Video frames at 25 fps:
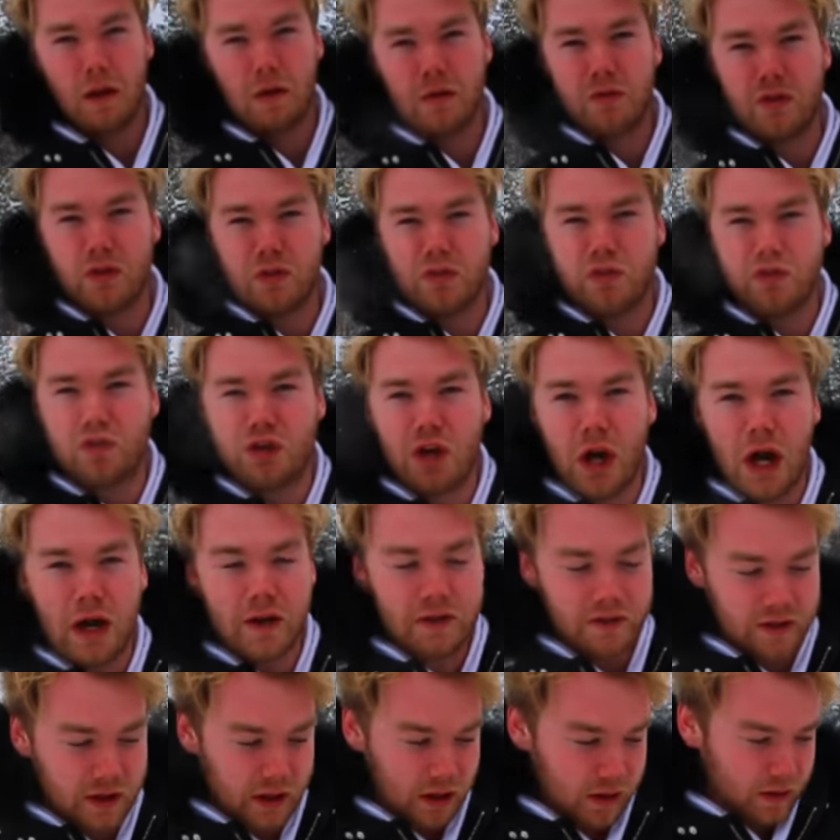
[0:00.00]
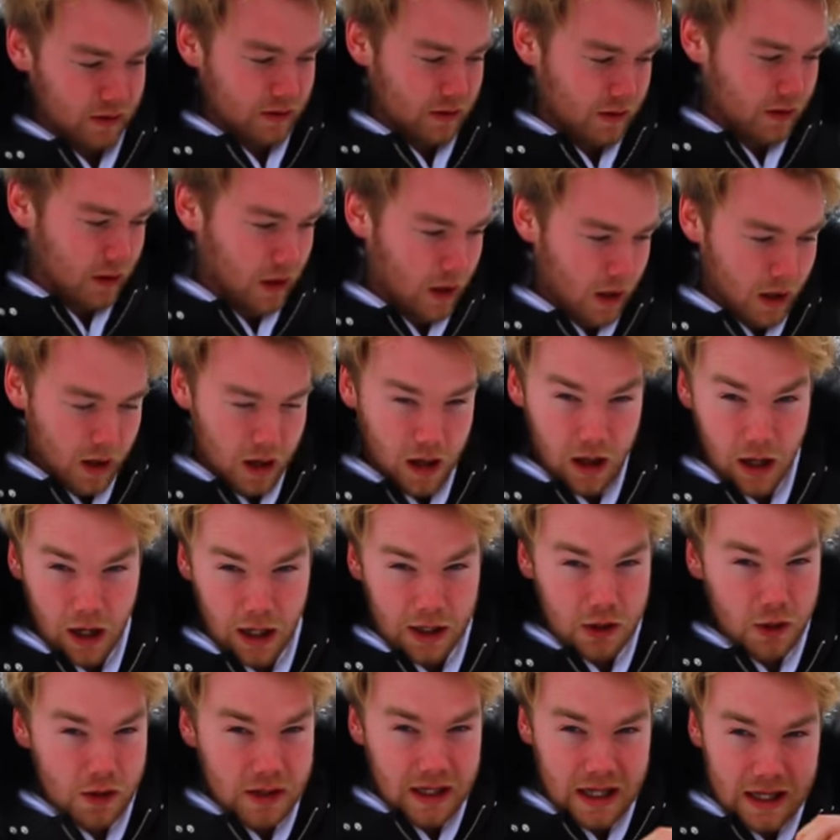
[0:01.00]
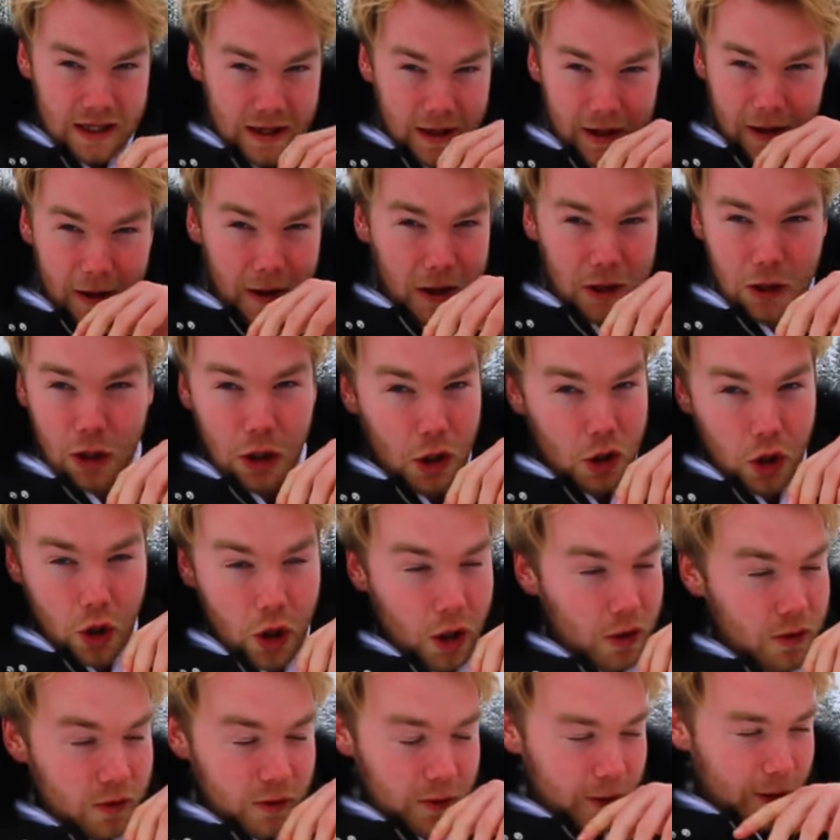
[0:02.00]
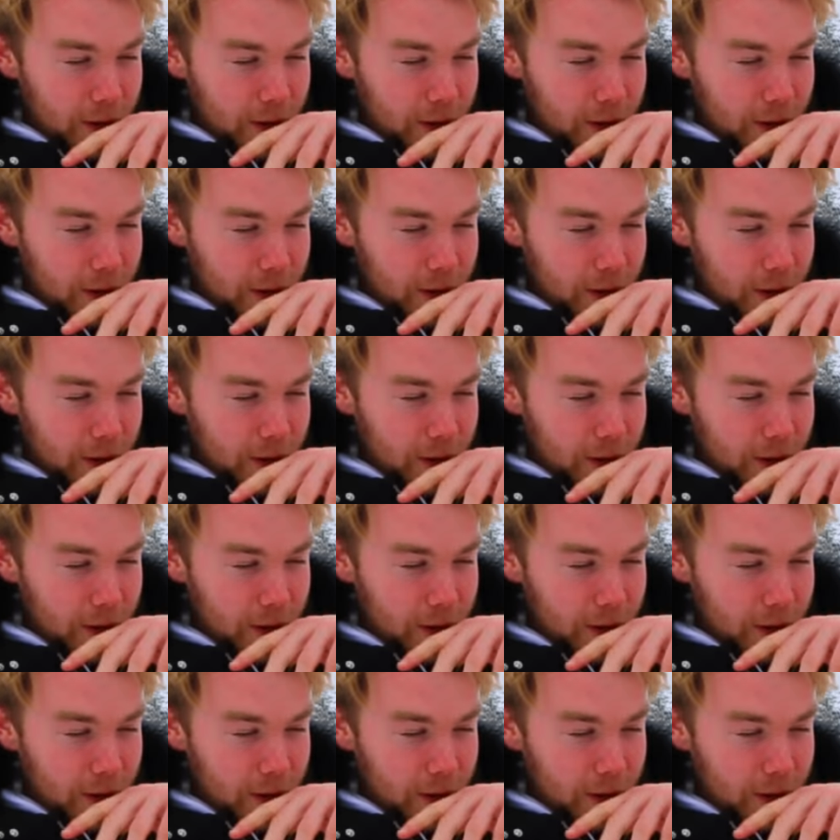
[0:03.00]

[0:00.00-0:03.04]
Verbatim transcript: it? Disgusting. I couldn't eat it. I, I couldn't